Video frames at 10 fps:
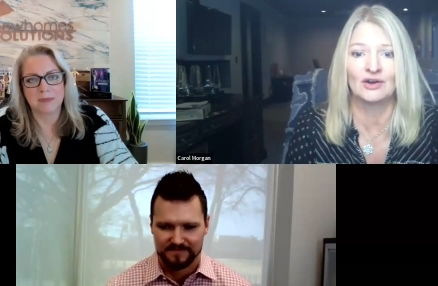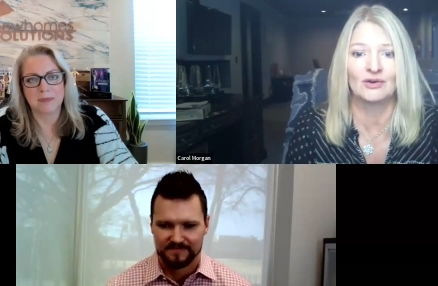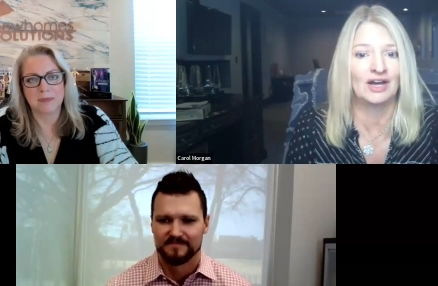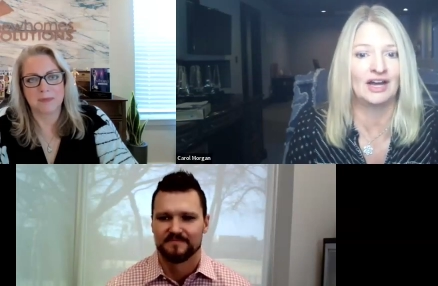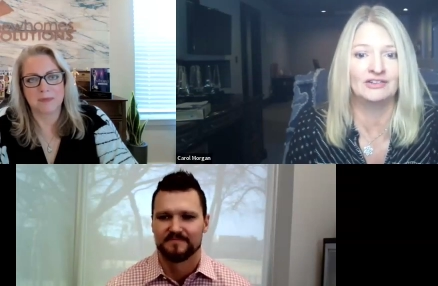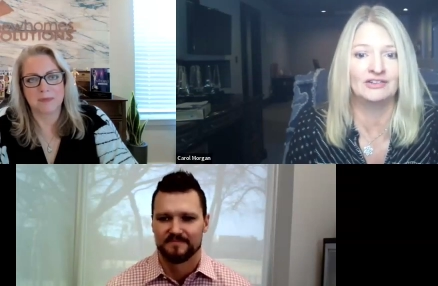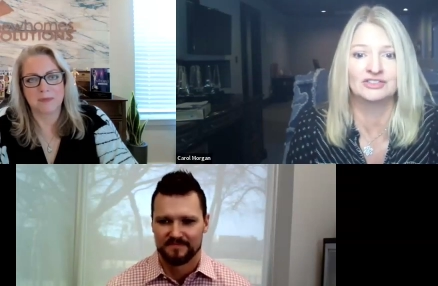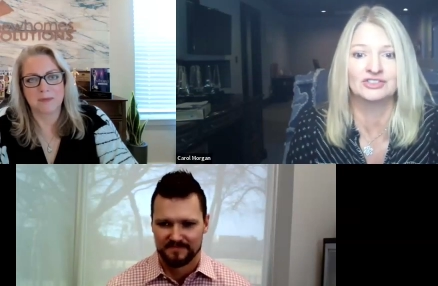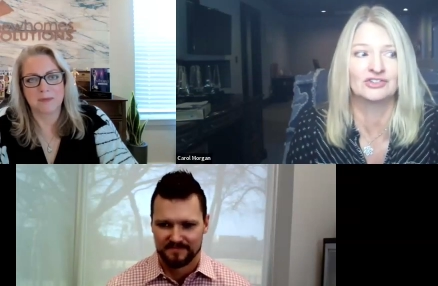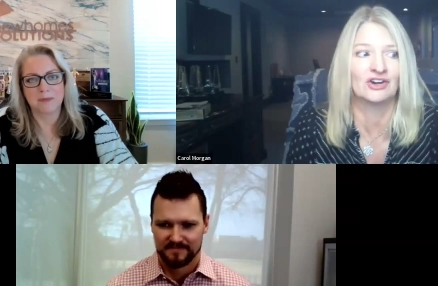Speaker 1: know how you
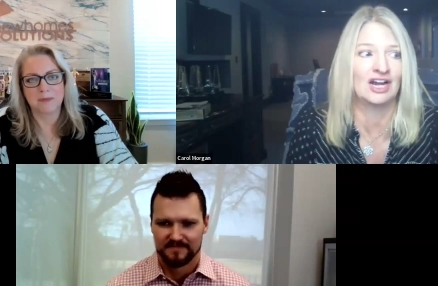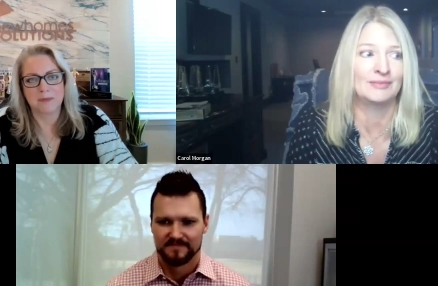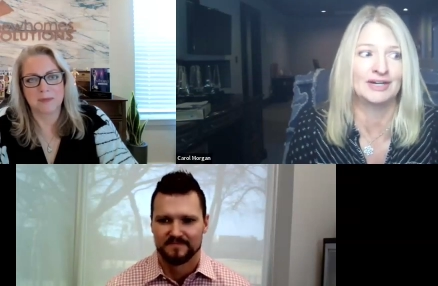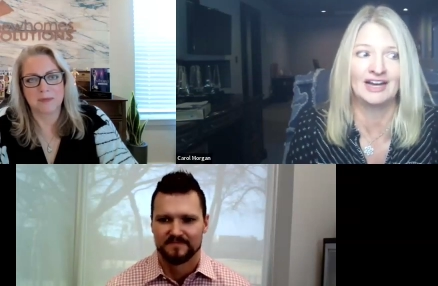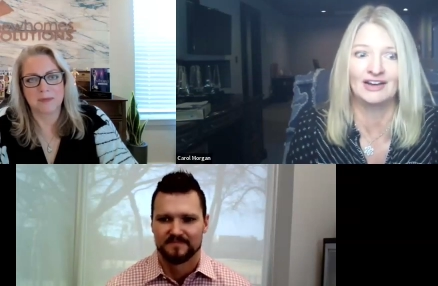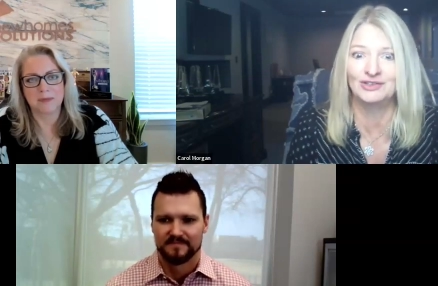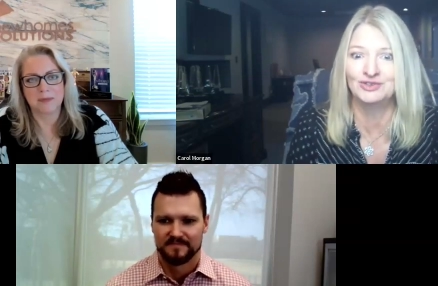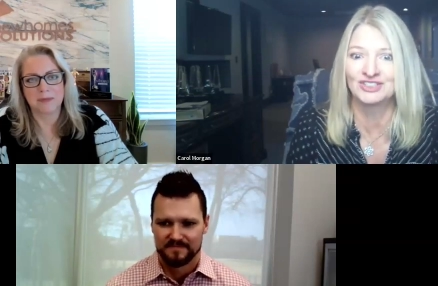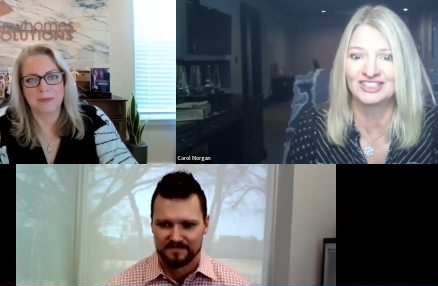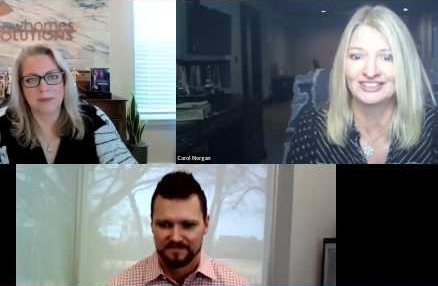describe it how
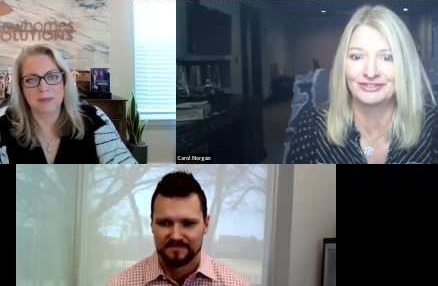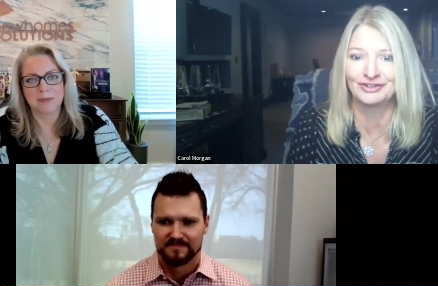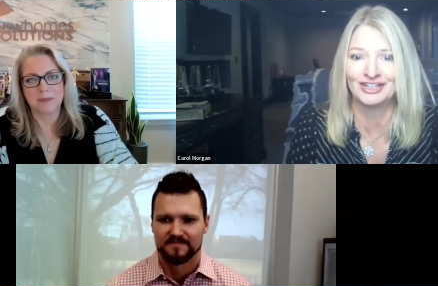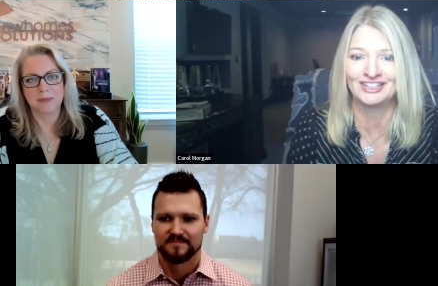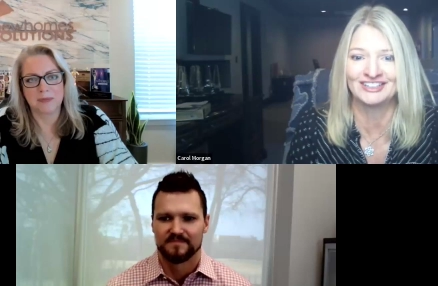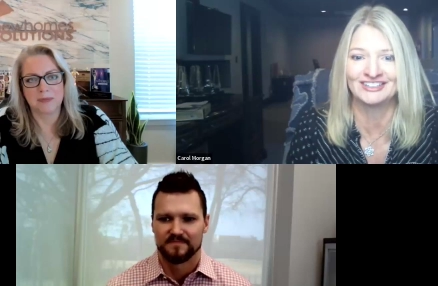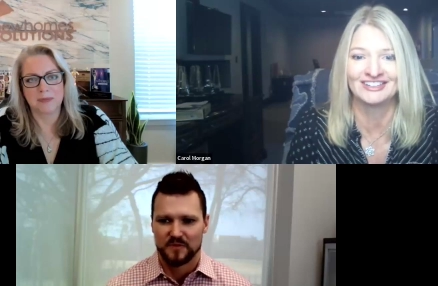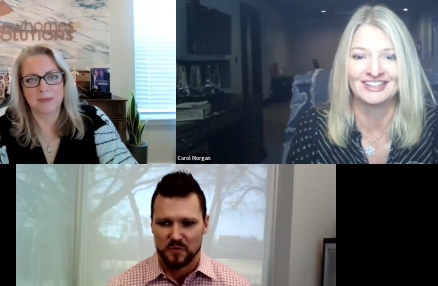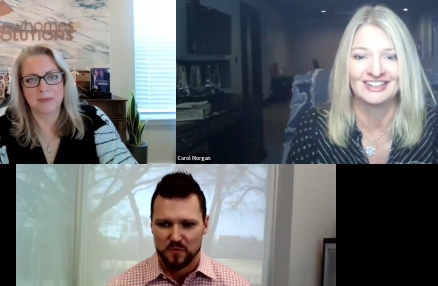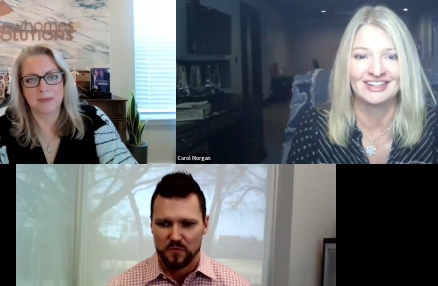you deliver it
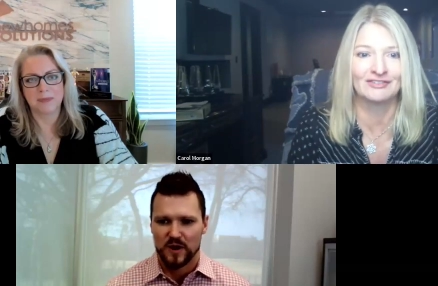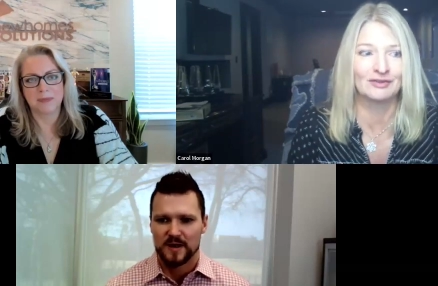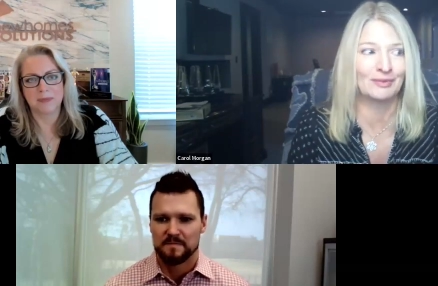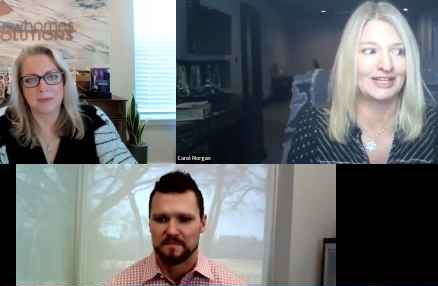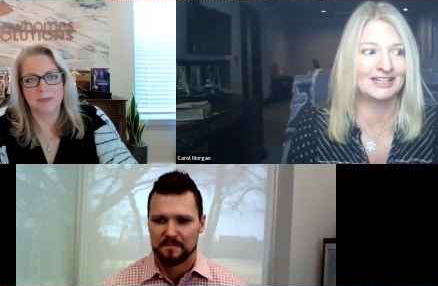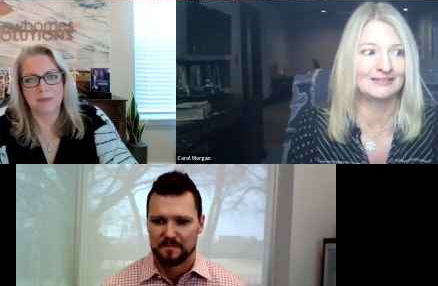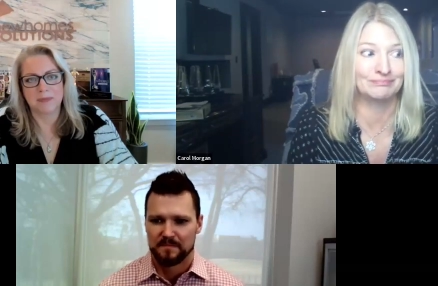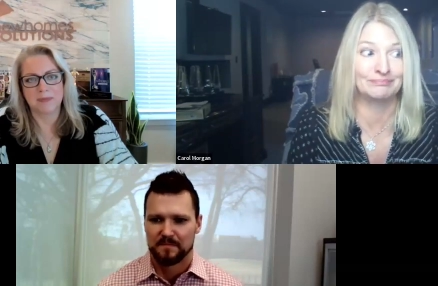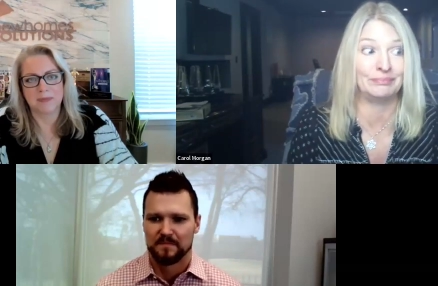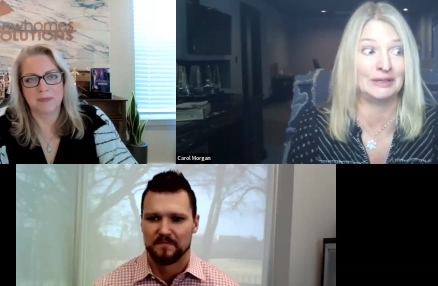and everybody right.
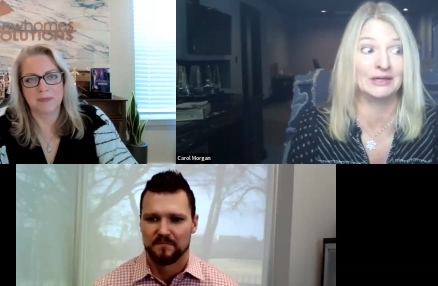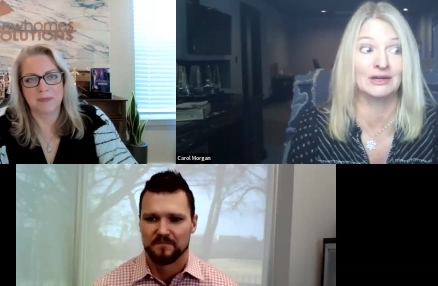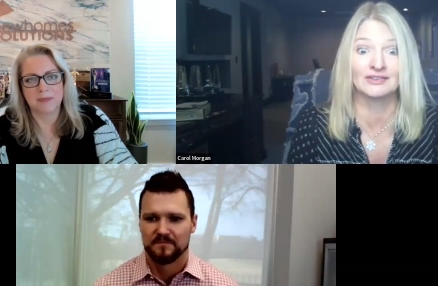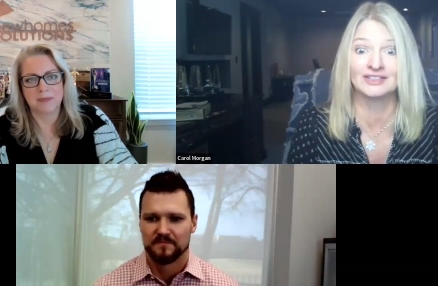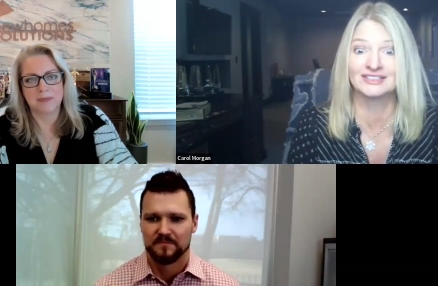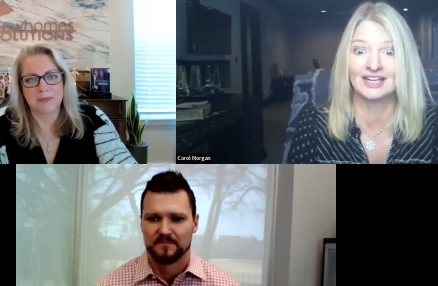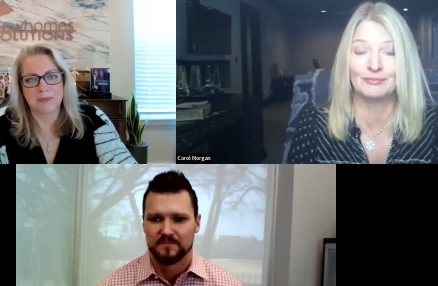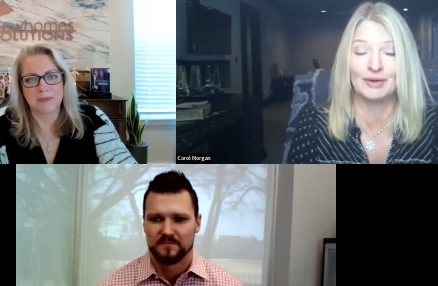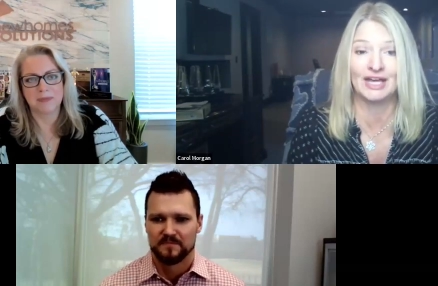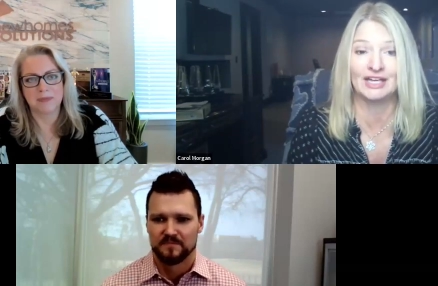being on the
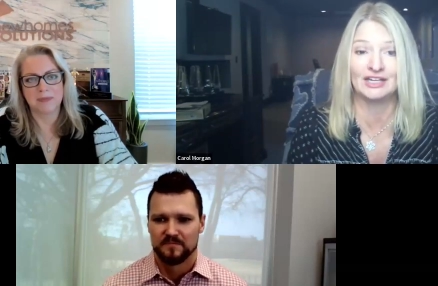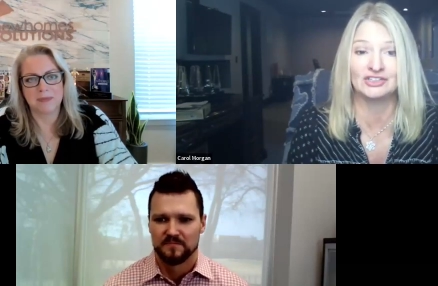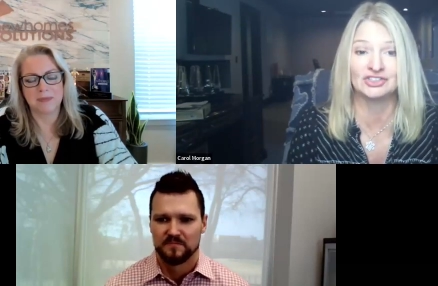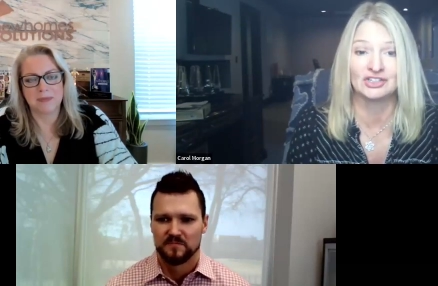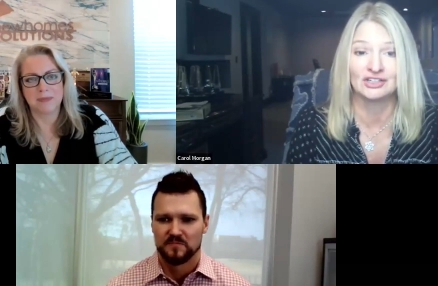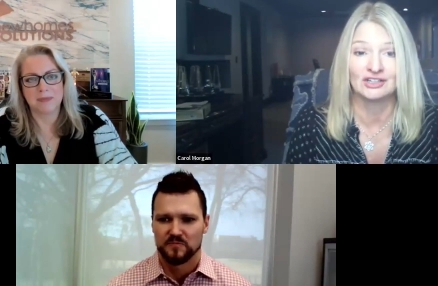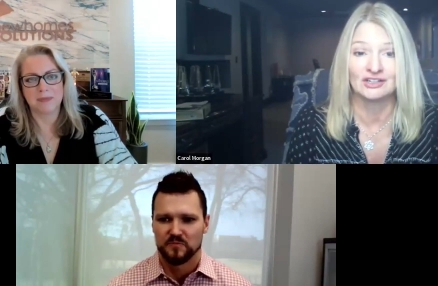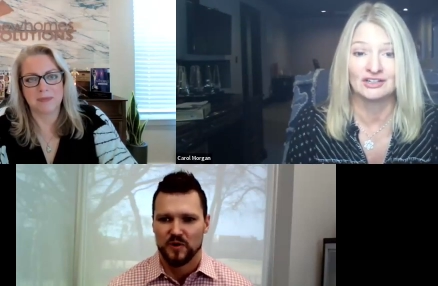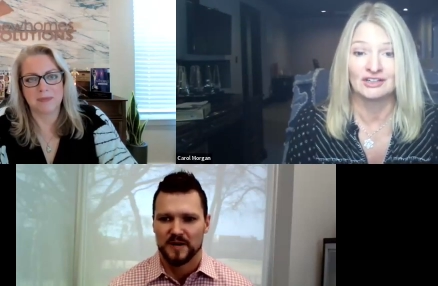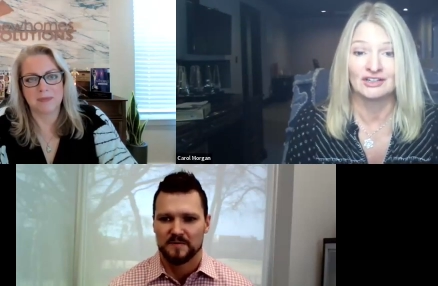same page
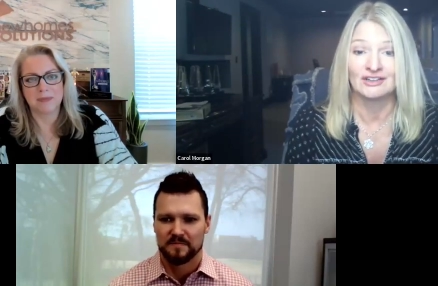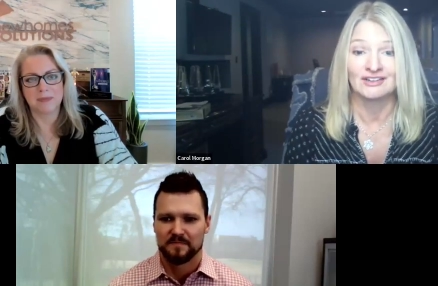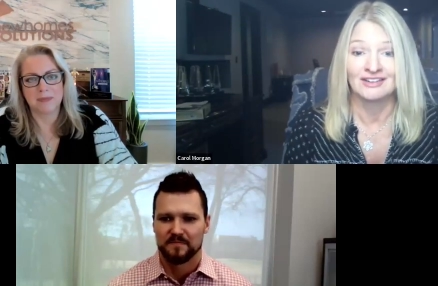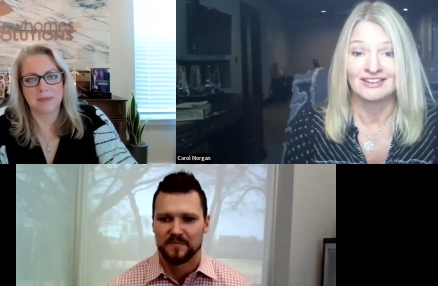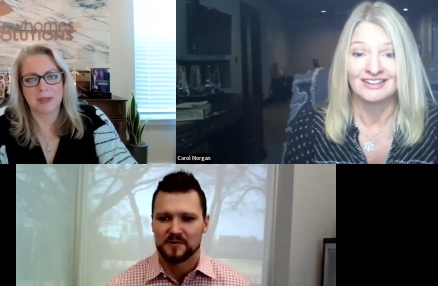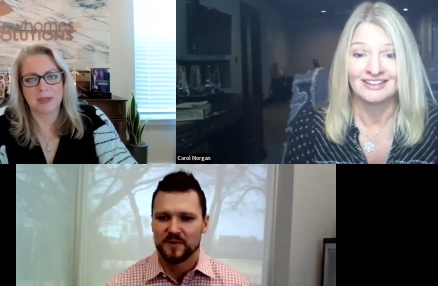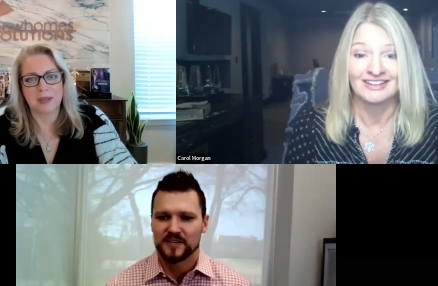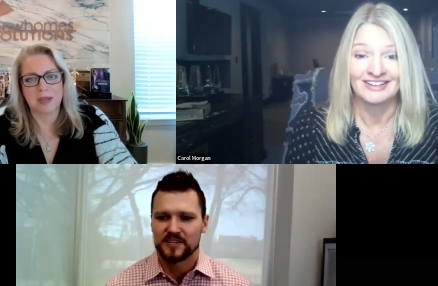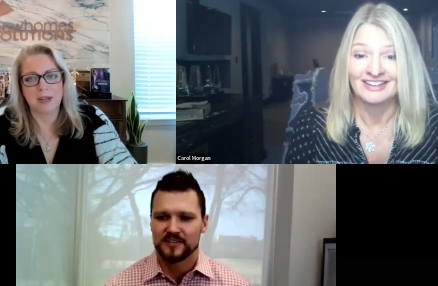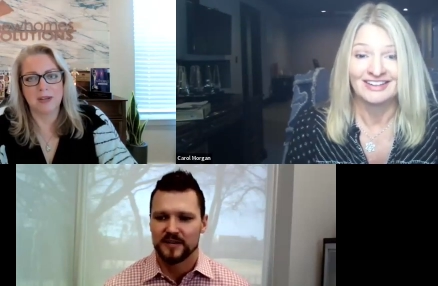right that's
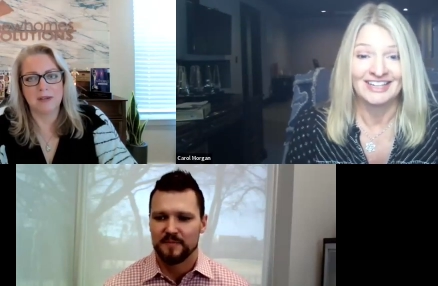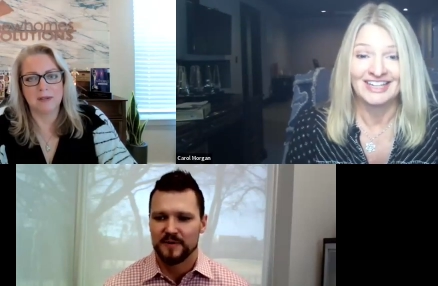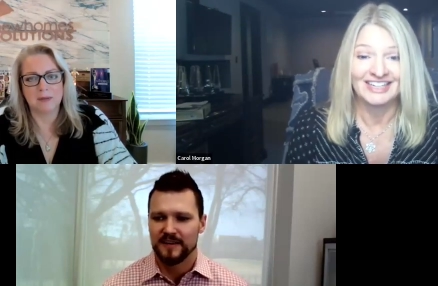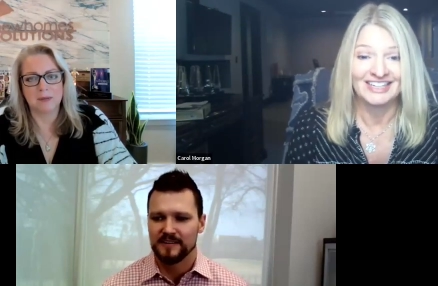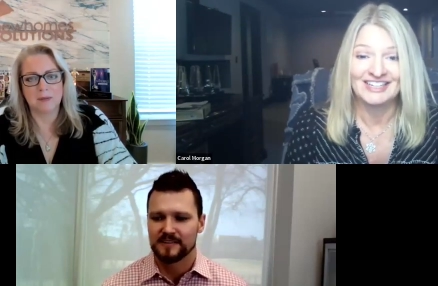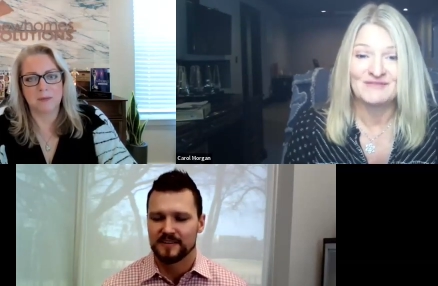
Speaker 2: why ChatGPT